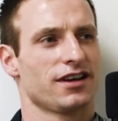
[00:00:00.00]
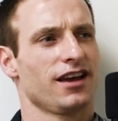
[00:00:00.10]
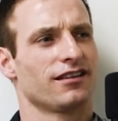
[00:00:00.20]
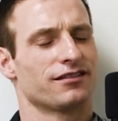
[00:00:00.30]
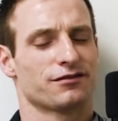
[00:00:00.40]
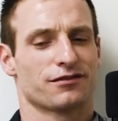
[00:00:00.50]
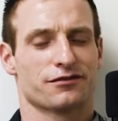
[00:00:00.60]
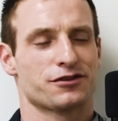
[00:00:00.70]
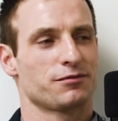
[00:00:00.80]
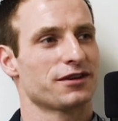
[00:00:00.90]
I said, "Hey, let's
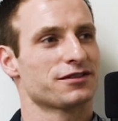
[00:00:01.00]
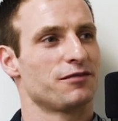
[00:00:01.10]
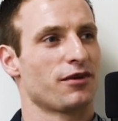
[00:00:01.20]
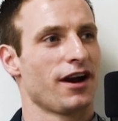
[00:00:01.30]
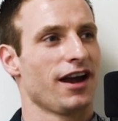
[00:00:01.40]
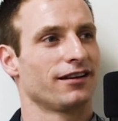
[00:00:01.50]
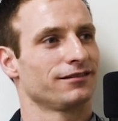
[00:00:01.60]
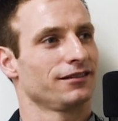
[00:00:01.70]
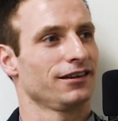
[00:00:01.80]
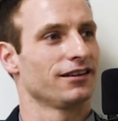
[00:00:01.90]
triplex on
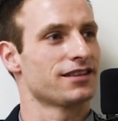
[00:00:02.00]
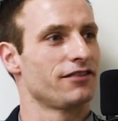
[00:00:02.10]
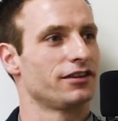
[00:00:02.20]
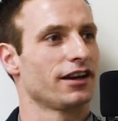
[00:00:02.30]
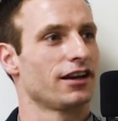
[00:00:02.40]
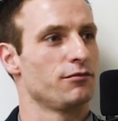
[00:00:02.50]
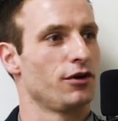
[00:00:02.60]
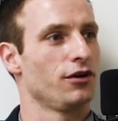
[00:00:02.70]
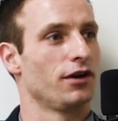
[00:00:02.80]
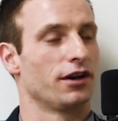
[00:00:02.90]
Brant. You know, let's have a take
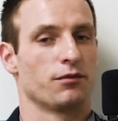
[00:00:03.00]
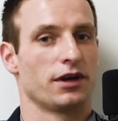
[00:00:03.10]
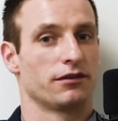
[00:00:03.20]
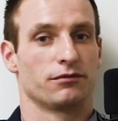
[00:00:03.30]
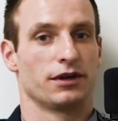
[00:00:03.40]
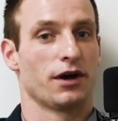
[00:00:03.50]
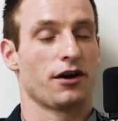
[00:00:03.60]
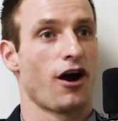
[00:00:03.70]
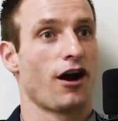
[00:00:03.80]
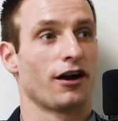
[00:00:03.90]
yeah. boo. And we we
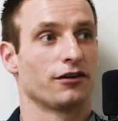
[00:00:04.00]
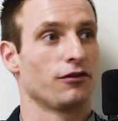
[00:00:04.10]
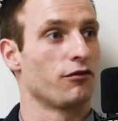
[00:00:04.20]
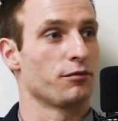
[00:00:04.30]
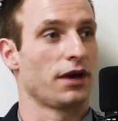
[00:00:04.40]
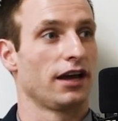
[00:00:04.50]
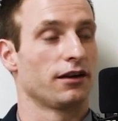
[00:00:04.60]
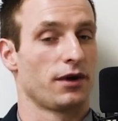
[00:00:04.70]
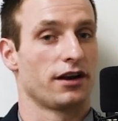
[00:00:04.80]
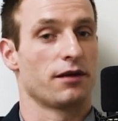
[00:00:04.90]
went hard,
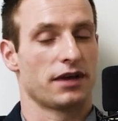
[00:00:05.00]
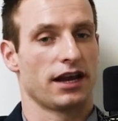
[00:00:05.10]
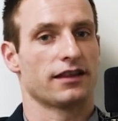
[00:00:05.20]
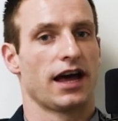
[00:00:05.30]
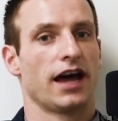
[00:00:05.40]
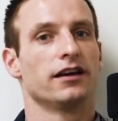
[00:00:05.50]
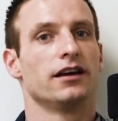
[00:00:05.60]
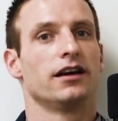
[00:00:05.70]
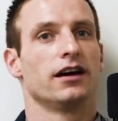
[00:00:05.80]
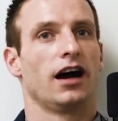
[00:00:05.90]
overpaid, and we ended up getting that.
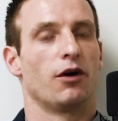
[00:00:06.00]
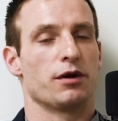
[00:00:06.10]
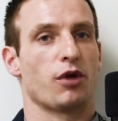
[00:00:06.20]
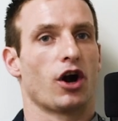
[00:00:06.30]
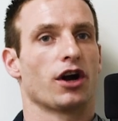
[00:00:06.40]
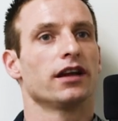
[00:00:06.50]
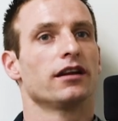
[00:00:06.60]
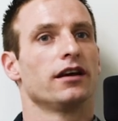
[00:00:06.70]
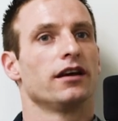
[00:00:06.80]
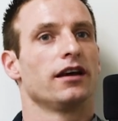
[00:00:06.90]
Uh, we burned it